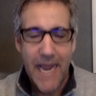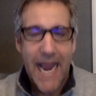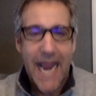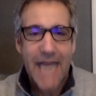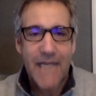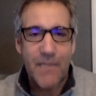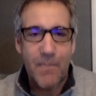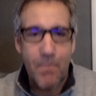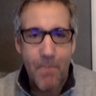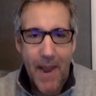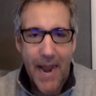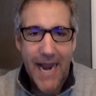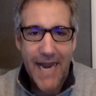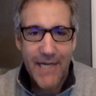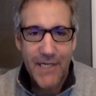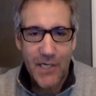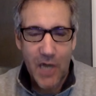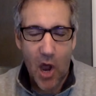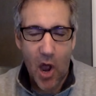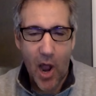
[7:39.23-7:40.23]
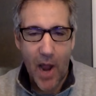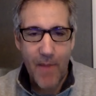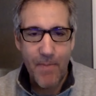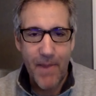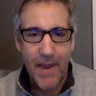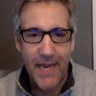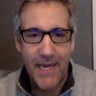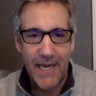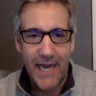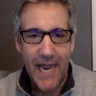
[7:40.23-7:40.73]
It's bad
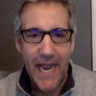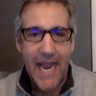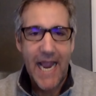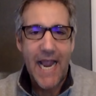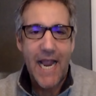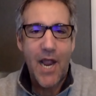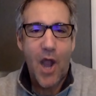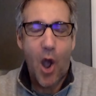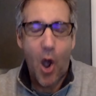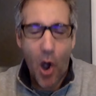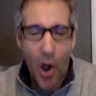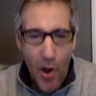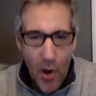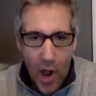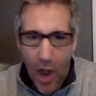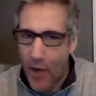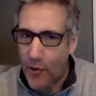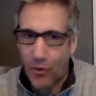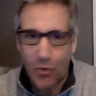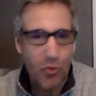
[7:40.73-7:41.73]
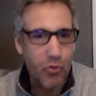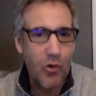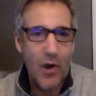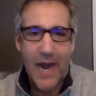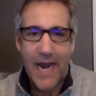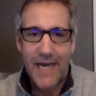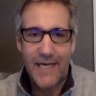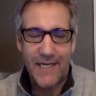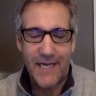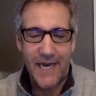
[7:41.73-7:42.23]
timing.
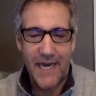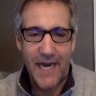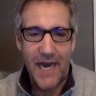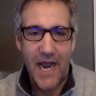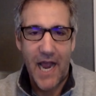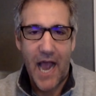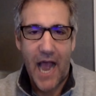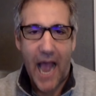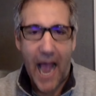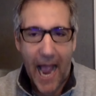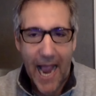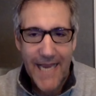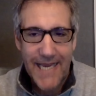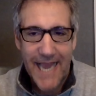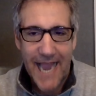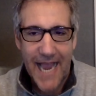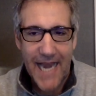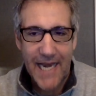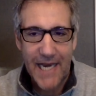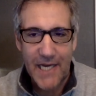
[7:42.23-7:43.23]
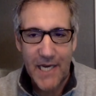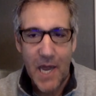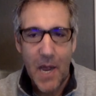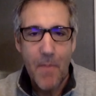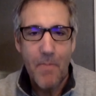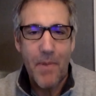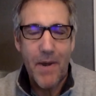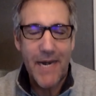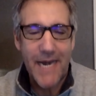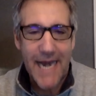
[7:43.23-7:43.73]
Granted, I get it,
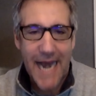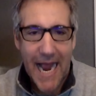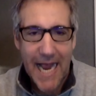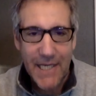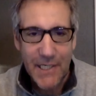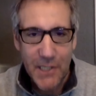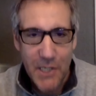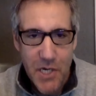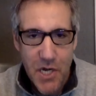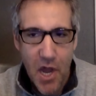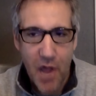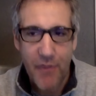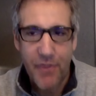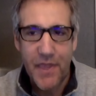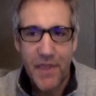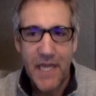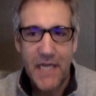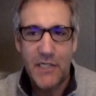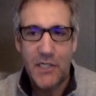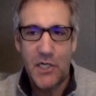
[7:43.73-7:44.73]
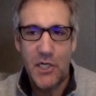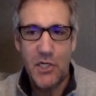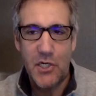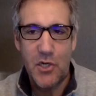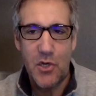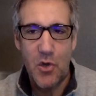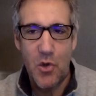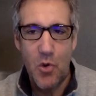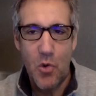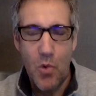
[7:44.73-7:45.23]
but it has nothing to
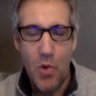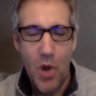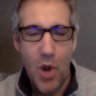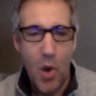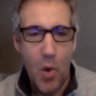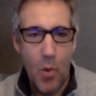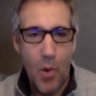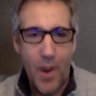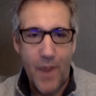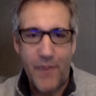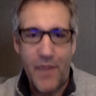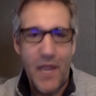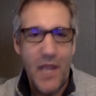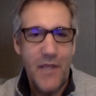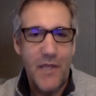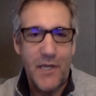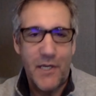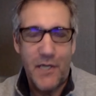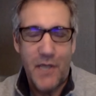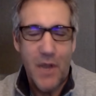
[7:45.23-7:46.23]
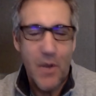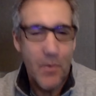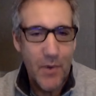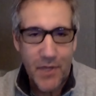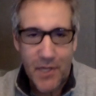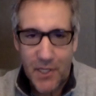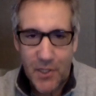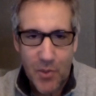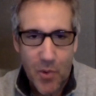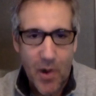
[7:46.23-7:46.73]
do with the
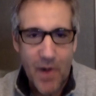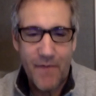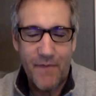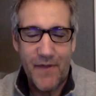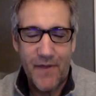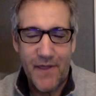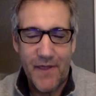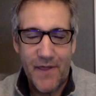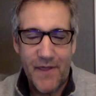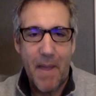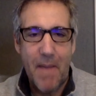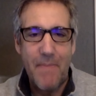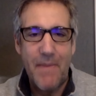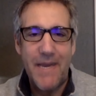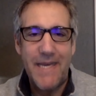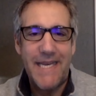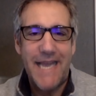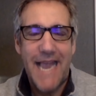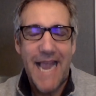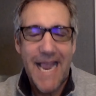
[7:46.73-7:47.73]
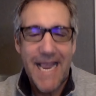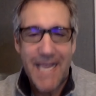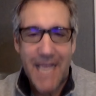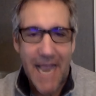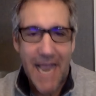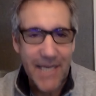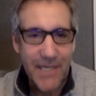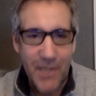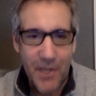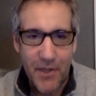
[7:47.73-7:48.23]
25th Amendment.
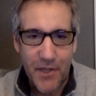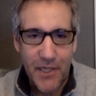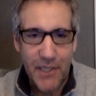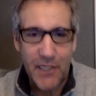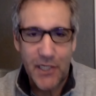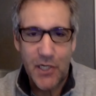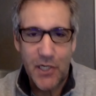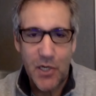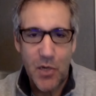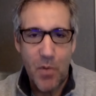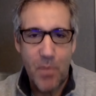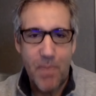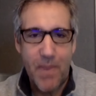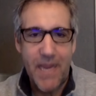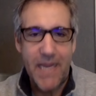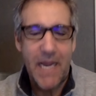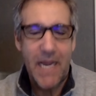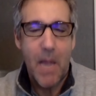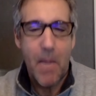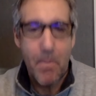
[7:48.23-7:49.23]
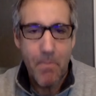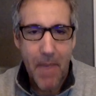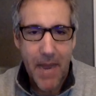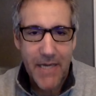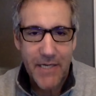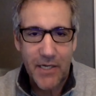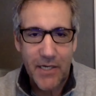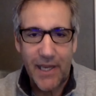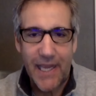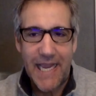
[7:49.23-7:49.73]
It has nothing to do with being
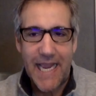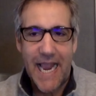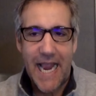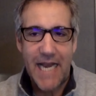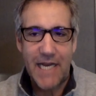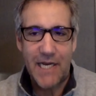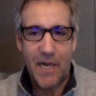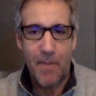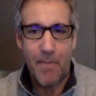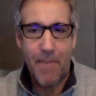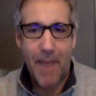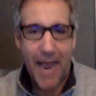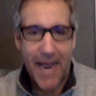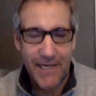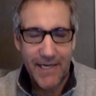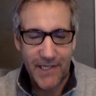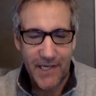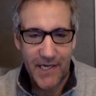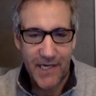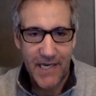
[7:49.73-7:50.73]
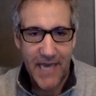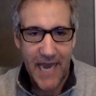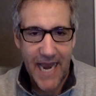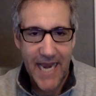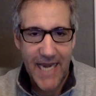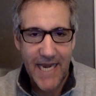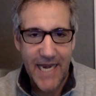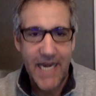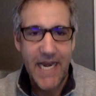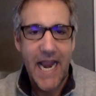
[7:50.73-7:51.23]
mentally
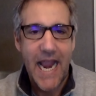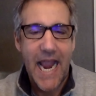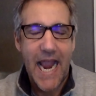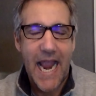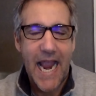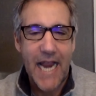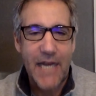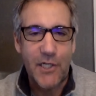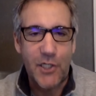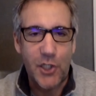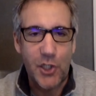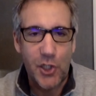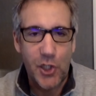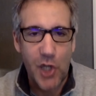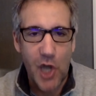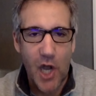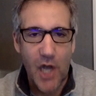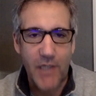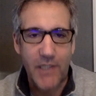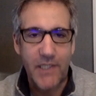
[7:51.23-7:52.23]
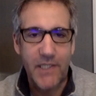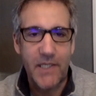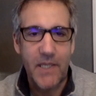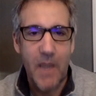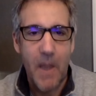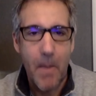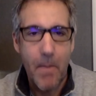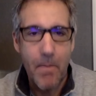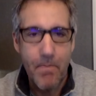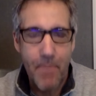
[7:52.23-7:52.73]
incapacitated. It's just
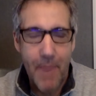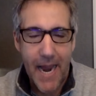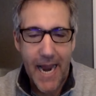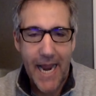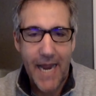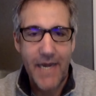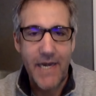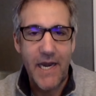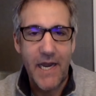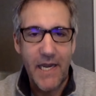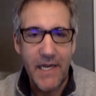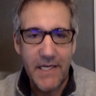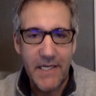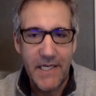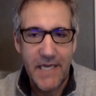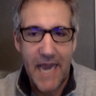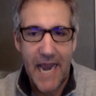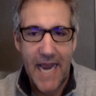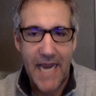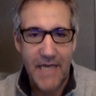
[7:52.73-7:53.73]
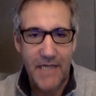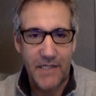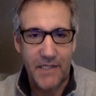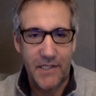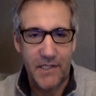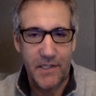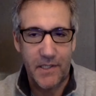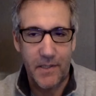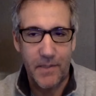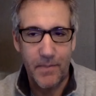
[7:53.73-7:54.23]
bad
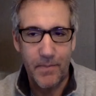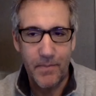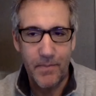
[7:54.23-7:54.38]
taste.